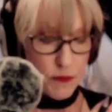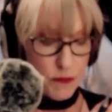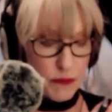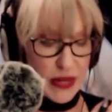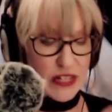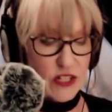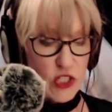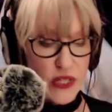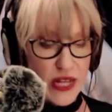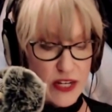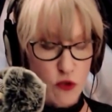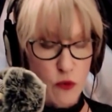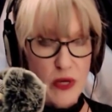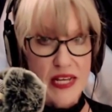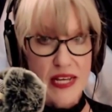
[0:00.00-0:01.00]
by July
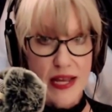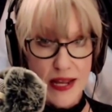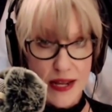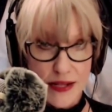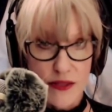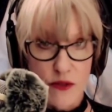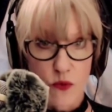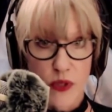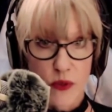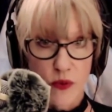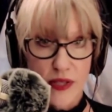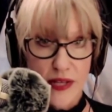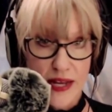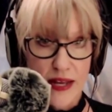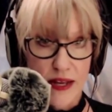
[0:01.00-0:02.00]
28th, we will
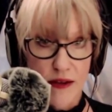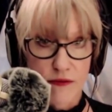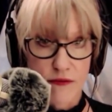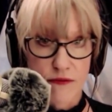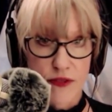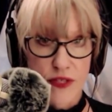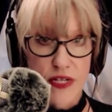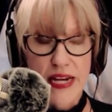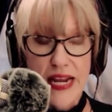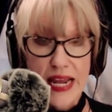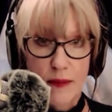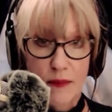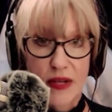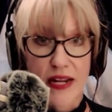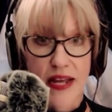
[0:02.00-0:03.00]
have the name
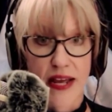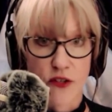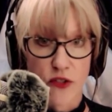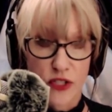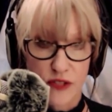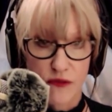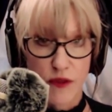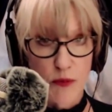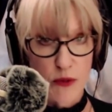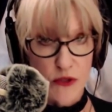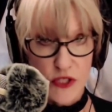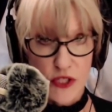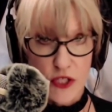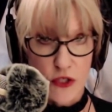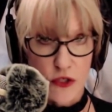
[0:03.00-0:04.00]
and address of the person
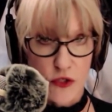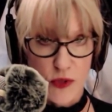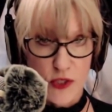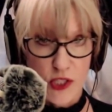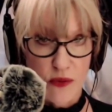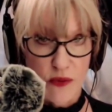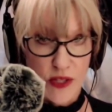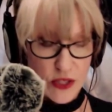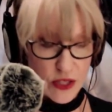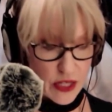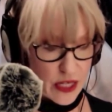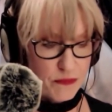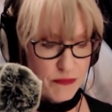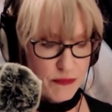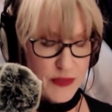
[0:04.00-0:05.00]
that you're switching with.
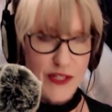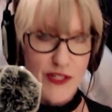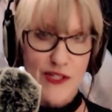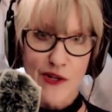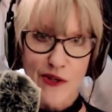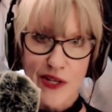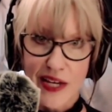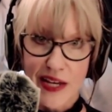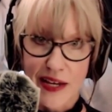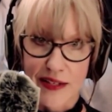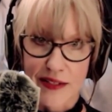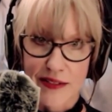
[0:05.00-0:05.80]
So yeah,